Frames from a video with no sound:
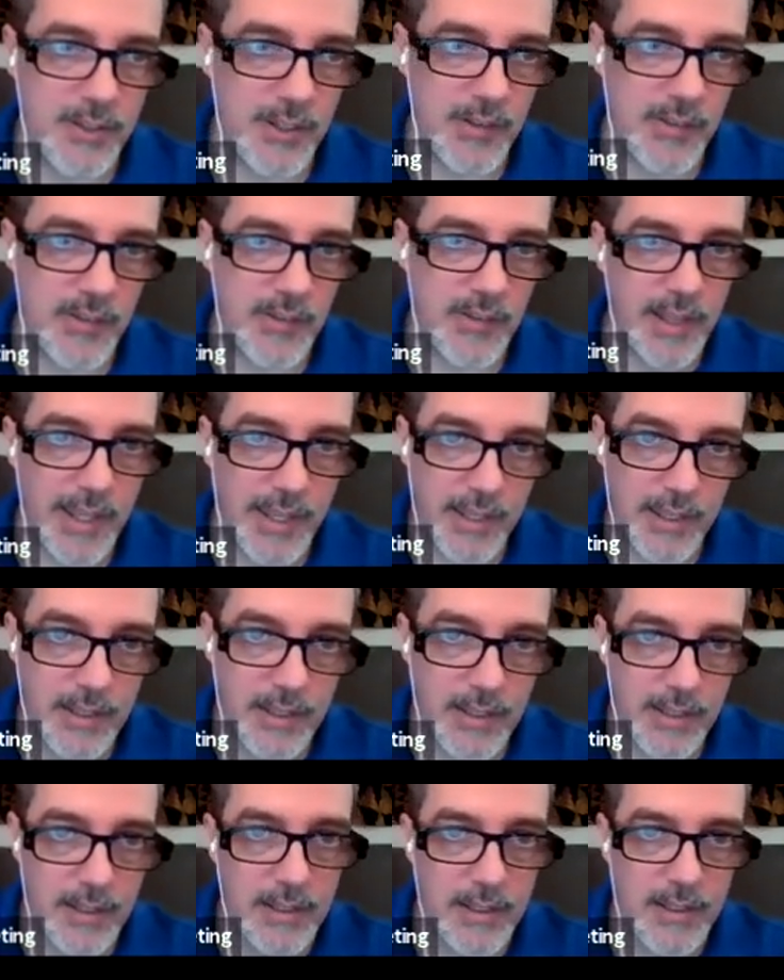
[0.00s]
Just
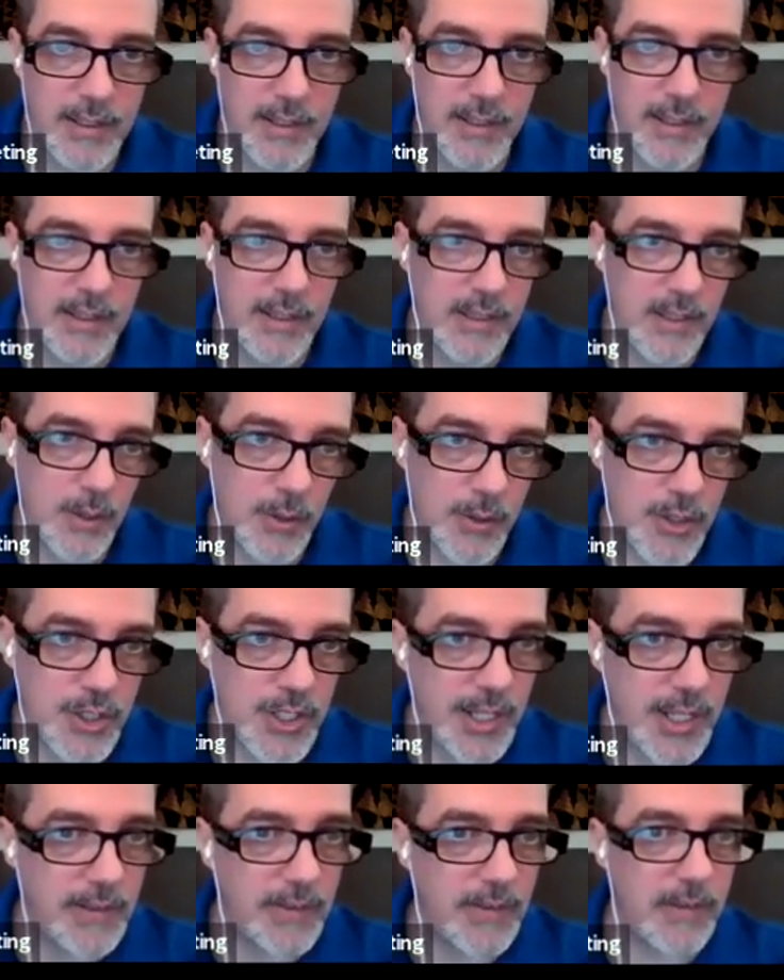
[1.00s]
like your
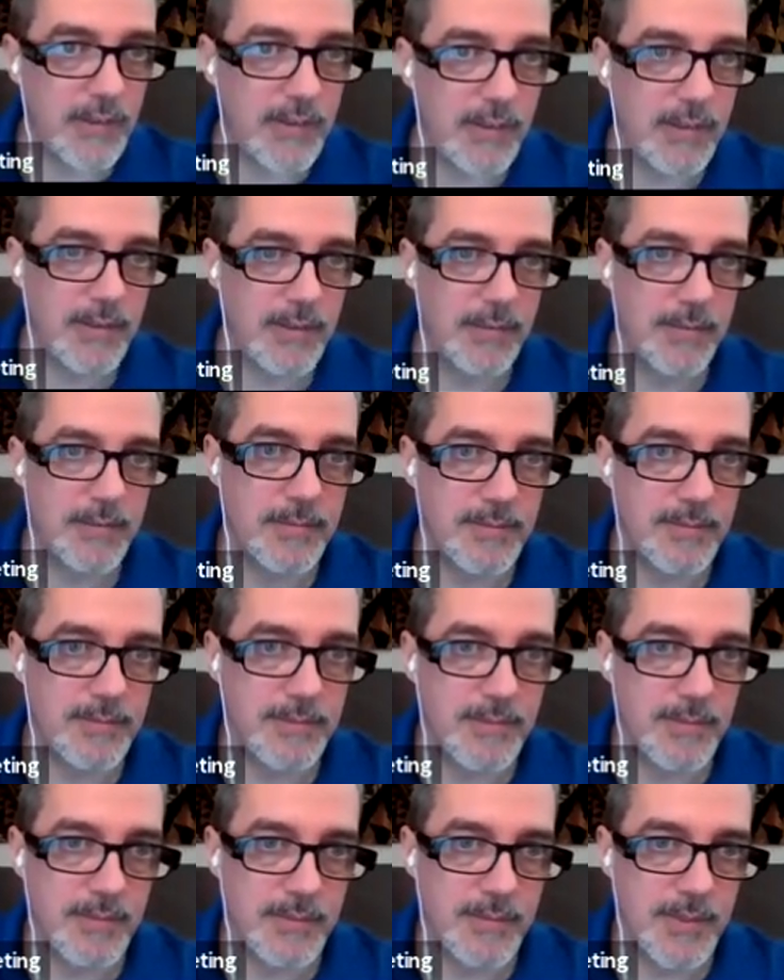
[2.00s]
sheets,
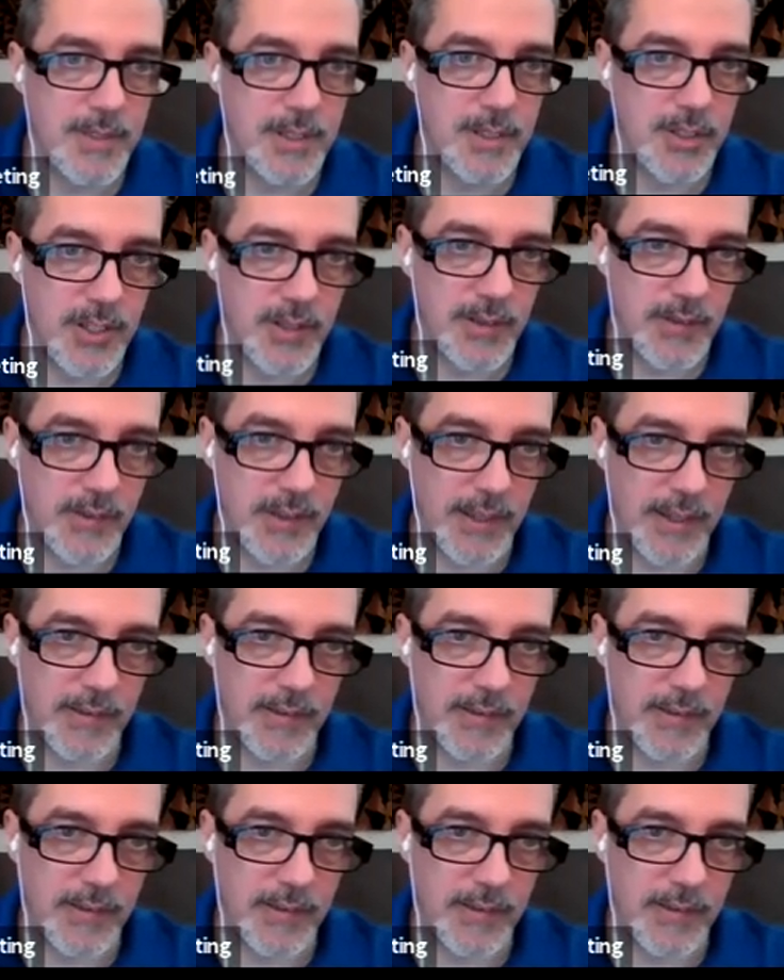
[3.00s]
sheet